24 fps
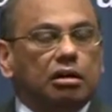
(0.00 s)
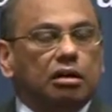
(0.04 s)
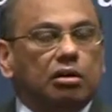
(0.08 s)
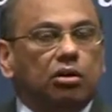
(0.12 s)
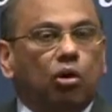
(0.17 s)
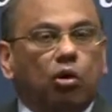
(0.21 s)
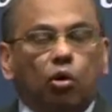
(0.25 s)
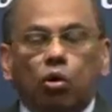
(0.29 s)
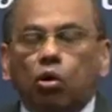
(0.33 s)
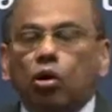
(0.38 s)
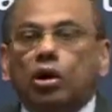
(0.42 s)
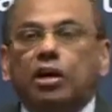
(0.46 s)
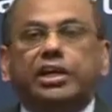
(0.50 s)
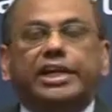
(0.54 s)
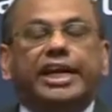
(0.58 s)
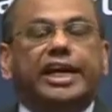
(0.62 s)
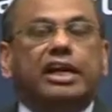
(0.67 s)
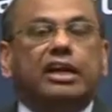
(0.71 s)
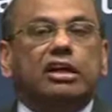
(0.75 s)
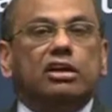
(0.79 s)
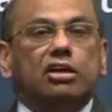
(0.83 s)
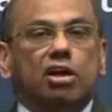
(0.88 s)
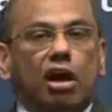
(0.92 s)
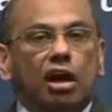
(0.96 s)
whole
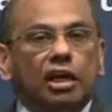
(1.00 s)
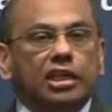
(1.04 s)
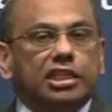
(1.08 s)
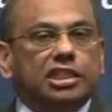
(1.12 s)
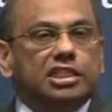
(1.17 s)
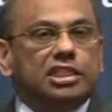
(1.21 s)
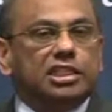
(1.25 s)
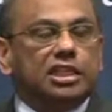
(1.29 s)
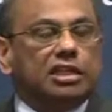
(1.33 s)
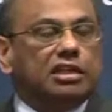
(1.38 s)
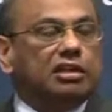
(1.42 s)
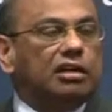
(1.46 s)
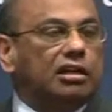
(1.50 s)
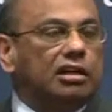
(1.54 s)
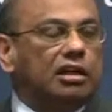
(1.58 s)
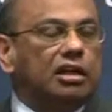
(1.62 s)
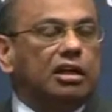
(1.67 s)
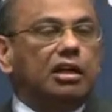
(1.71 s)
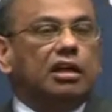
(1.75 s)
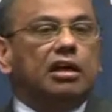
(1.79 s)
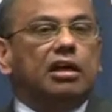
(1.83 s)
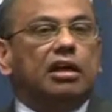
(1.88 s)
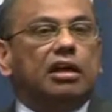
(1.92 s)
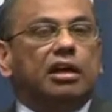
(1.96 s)
technological
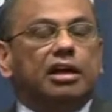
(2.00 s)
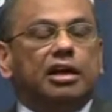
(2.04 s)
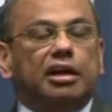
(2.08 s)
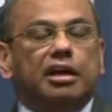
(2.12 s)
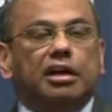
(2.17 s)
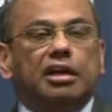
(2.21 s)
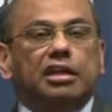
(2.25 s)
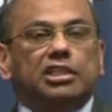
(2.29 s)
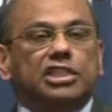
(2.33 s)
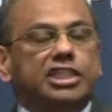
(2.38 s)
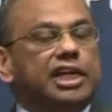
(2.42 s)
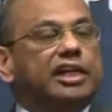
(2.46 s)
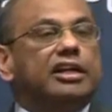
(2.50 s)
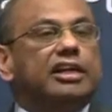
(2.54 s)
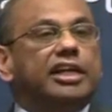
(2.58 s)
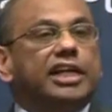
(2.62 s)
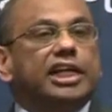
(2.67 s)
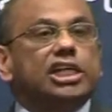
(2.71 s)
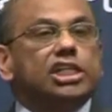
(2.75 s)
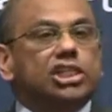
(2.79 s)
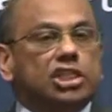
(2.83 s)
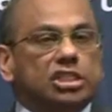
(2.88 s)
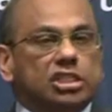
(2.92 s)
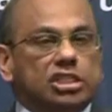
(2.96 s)

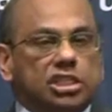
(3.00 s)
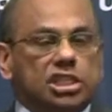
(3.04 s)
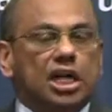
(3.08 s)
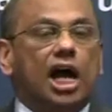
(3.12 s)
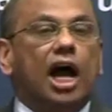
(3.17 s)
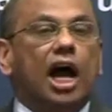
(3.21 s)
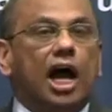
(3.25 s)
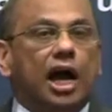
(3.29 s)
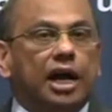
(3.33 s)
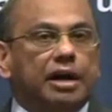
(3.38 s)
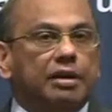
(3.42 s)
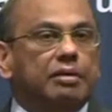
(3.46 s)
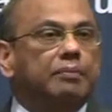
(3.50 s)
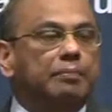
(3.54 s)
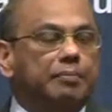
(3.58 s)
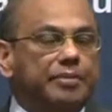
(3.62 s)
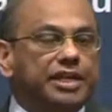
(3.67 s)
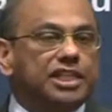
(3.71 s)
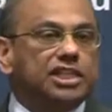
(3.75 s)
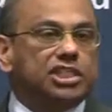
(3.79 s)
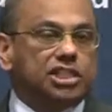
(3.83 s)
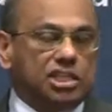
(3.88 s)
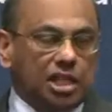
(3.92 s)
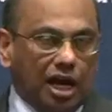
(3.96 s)
generations are
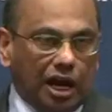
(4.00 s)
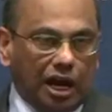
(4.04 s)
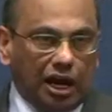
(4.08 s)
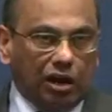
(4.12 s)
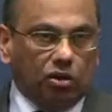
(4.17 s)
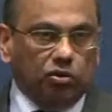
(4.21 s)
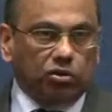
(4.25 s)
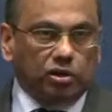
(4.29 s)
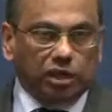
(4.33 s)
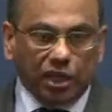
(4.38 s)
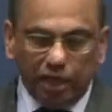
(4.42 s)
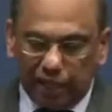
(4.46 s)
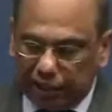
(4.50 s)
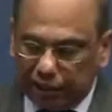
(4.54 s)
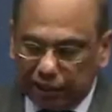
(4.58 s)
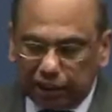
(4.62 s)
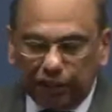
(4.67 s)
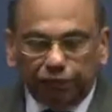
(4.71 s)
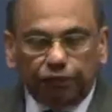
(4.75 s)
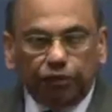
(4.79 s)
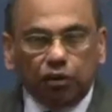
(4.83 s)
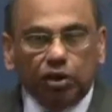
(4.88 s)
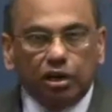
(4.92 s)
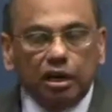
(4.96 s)
missed out. And
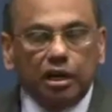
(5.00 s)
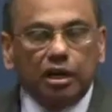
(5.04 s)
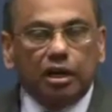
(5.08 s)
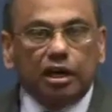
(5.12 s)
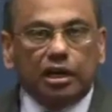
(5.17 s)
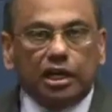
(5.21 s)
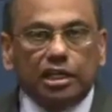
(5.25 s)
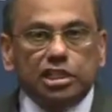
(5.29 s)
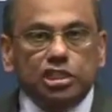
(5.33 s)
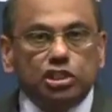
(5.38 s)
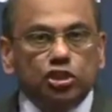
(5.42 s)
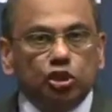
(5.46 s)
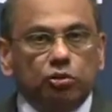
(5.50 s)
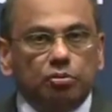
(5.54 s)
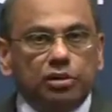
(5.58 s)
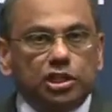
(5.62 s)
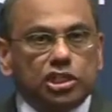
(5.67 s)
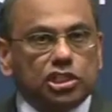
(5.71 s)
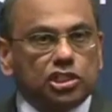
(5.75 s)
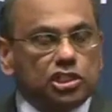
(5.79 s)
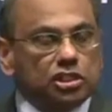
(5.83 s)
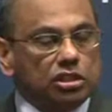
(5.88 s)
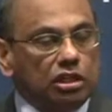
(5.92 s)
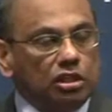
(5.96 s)
therefore,
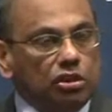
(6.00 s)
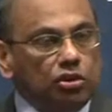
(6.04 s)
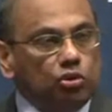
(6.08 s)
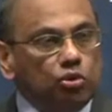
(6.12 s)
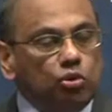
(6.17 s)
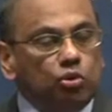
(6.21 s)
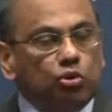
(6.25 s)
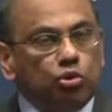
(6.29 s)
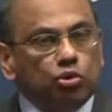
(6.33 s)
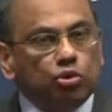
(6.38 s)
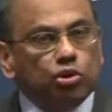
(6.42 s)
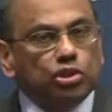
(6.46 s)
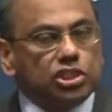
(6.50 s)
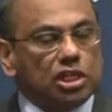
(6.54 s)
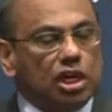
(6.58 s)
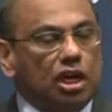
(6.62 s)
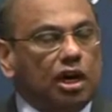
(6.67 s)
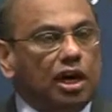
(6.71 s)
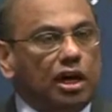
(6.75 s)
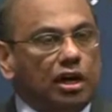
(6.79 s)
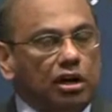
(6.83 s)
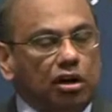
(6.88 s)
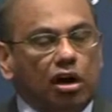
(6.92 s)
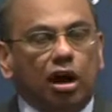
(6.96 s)
consumers lose
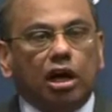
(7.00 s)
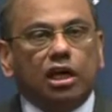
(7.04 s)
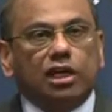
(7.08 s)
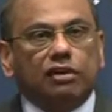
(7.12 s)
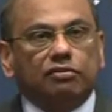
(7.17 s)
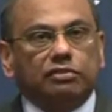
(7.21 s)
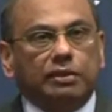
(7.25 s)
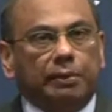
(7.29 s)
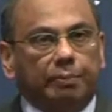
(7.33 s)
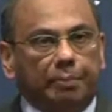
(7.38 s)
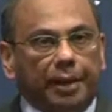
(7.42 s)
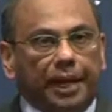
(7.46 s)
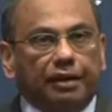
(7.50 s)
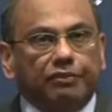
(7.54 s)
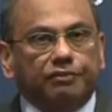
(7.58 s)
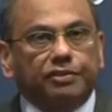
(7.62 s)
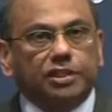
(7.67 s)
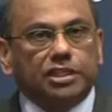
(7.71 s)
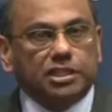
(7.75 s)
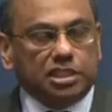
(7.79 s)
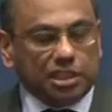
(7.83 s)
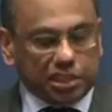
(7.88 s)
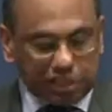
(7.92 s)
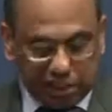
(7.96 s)
a lot of the
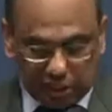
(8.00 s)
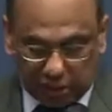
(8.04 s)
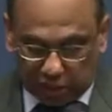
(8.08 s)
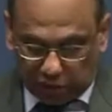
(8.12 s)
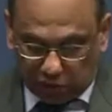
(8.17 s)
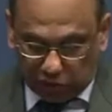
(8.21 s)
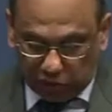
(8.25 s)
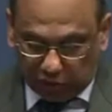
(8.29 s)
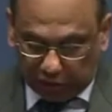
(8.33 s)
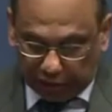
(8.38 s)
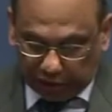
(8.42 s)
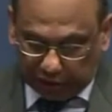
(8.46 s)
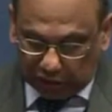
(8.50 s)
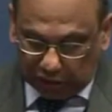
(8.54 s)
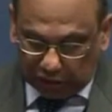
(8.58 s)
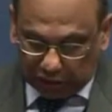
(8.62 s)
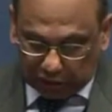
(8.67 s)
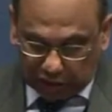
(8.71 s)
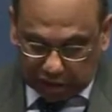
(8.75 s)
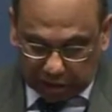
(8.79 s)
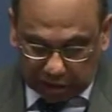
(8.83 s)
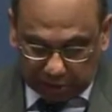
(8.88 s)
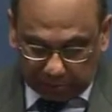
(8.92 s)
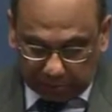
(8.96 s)
benefits that these new
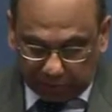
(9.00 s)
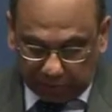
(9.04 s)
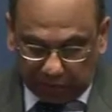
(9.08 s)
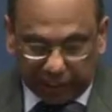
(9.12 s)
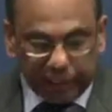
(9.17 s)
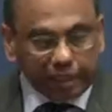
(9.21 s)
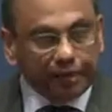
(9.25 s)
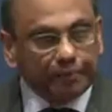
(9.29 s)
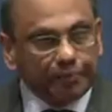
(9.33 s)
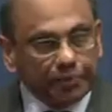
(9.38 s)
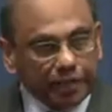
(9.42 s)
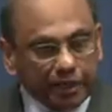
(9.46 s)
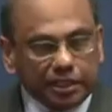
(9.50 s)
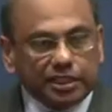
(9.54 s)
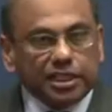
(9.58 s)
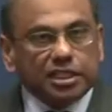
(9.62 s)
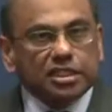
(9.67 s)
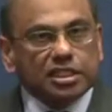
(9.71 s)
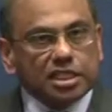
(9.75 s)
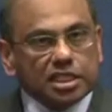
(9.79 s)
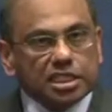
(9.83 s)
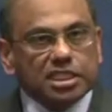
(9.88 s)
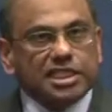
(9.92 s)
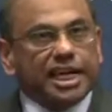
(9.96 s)
technologies provide. That's
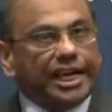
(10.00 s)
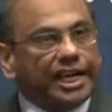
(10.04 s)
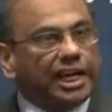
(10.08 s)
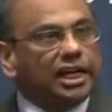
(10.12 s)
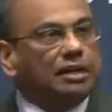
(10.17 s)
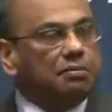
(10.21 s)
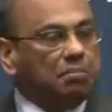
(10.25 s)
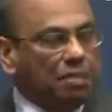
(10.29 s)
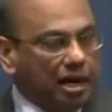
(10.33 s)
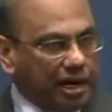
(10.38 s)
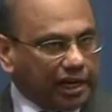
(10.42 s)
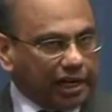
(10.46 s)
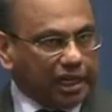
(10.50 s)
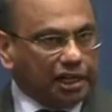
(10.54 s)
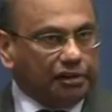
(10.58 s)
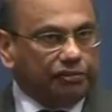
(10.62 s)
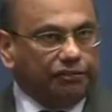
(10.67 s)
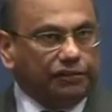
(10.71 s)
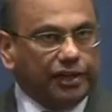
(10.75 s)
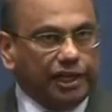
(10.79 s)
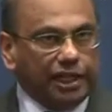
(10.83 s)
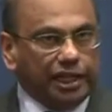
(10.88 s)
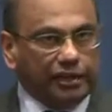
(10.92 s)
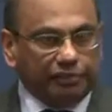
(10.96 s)
the second market
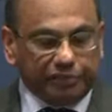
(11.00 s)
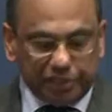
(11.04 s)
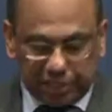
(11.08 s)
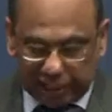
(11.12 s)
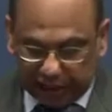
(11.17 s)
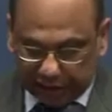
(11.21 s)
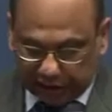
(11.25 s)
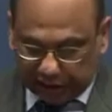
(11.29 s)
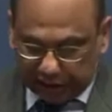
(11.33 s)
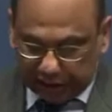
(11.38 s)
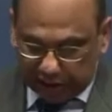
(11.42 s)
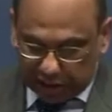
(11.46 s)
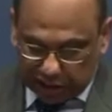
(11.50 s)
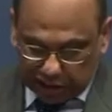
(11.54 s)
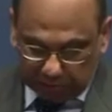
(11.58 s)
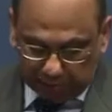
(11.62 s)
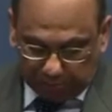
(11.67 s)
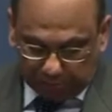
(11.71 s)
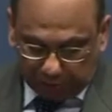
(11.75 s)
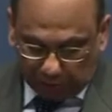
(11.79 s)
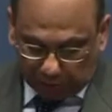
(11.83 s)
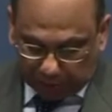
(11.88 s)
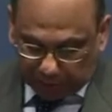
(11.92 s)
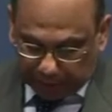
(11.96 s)
failure, which I think is
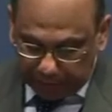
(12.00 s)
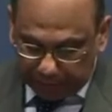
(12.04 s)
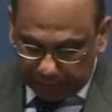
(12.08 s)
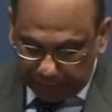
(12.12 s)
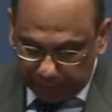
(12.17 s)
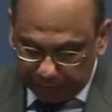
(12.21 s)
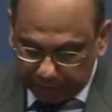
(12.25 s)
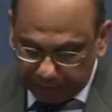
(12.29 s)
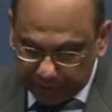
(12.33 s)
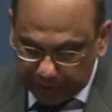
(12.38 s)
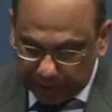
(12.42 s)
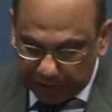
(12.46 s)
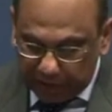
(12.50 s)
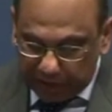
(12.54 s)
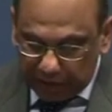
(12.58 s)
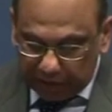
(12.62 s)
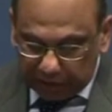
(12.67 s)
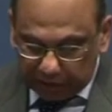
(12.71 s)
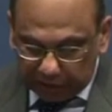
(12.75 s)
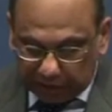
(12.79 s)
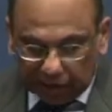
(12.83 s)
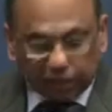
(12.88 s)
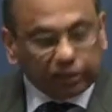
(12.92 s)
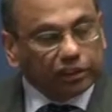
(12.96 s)
important.
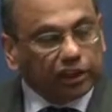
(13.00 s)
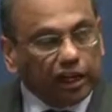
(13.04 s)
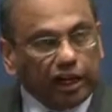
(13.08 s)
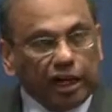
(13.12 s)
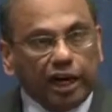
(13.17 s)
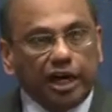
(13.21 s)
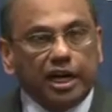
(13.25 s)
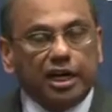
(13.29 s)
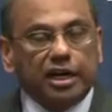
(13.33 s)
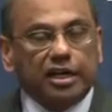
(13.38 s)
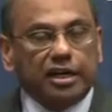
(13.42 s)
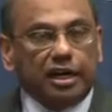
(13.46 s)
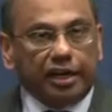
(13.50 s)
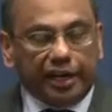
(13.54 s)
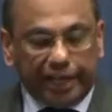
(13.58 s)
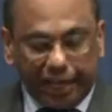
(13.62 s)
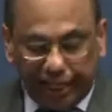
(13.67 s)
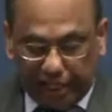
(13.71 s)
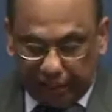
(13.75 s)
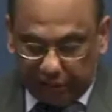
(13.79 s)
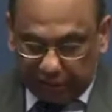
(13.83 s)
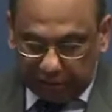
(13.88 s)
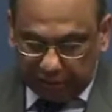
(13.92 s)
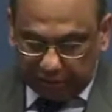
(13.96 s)
The third,
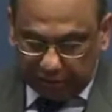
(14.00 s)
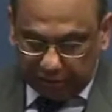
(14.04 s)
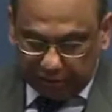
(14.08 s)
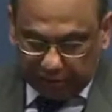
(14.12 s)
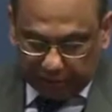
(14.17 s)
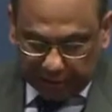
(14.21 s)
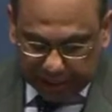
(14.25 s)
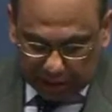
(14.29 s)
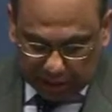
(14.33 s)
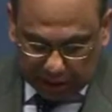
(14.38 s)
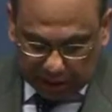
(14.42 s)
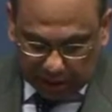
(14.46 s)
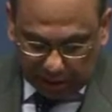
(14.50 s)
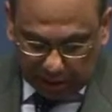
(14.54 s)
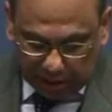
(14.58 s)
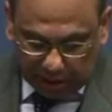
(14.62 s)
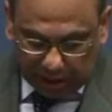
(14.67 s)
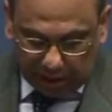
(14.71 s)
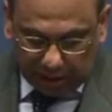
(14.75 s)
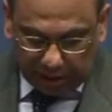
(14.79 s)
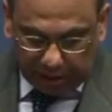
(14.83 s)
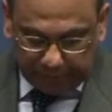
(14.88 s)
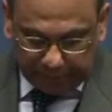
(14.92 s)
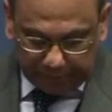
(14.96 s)
again, which
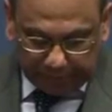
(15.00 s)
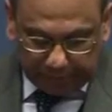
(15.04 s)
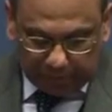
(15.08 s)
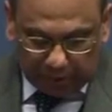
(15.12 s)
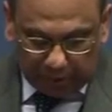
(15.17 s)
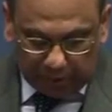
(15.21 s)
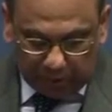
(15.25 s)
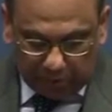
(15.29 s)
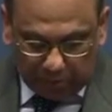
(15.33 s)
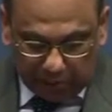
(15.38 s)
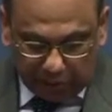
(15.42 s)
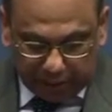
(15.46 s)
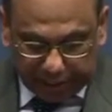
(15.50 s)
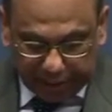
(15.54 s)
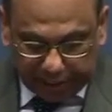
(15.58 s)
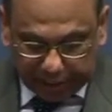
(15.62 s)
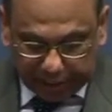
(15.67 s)
Montek